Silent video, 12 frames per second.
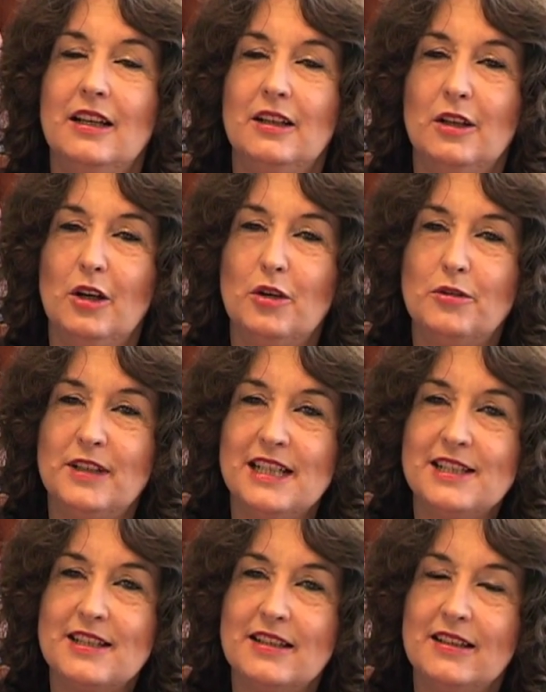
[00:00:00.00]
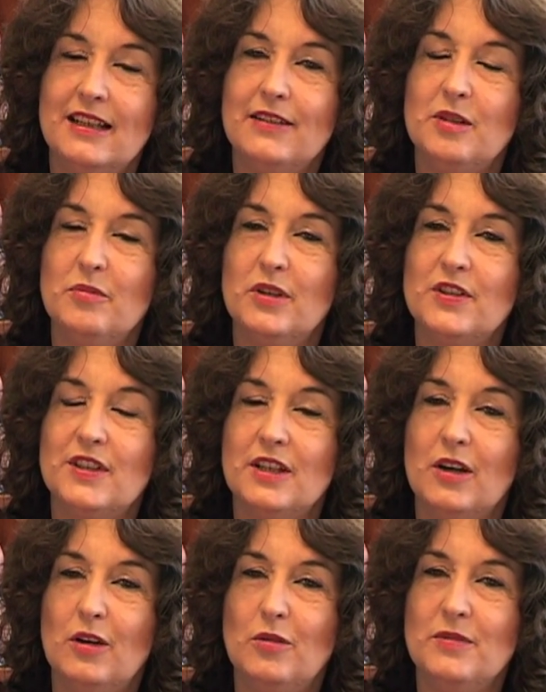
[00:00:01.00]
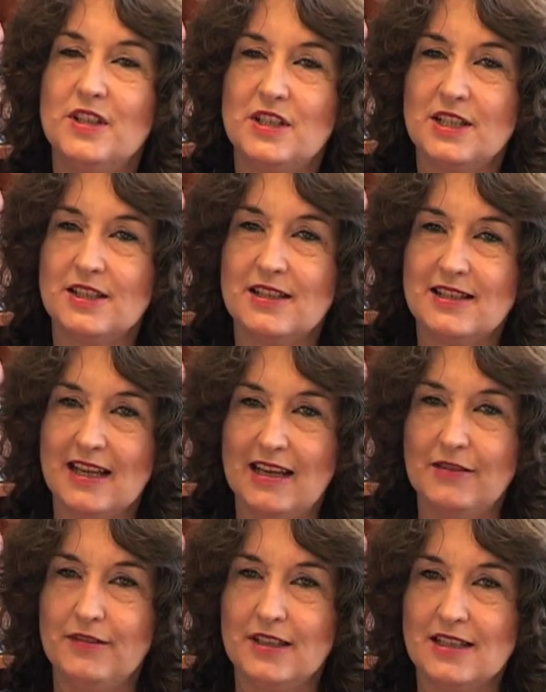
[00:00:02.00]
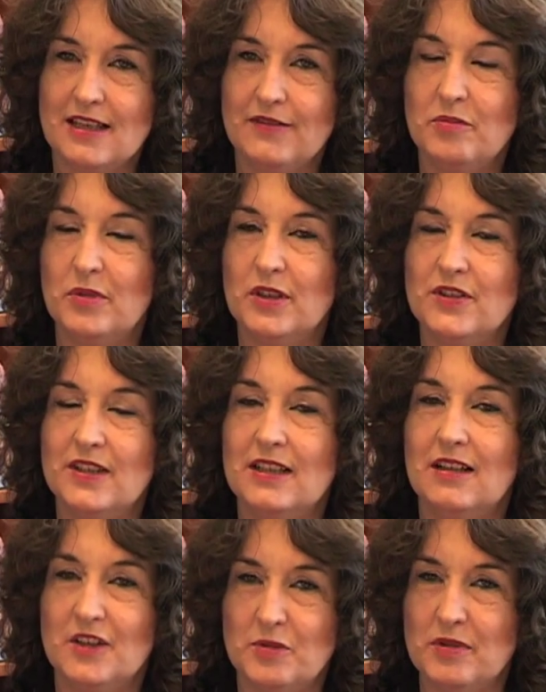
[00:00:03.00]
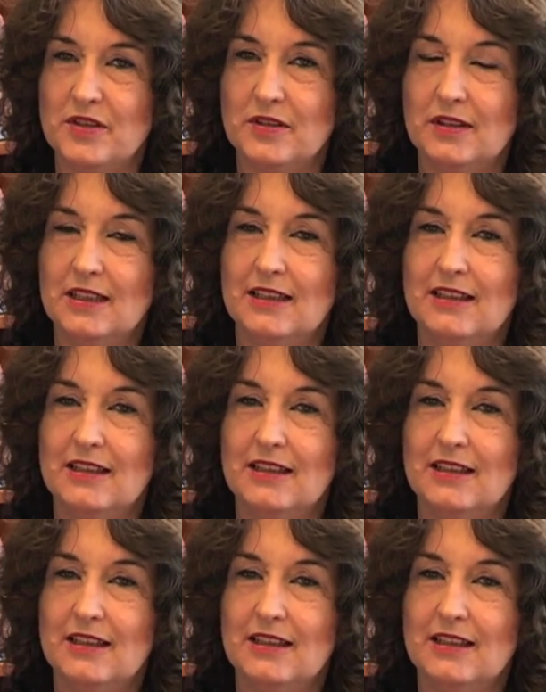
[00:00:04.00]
low risk, giving birth at home is just as safe as giving birth in hospital.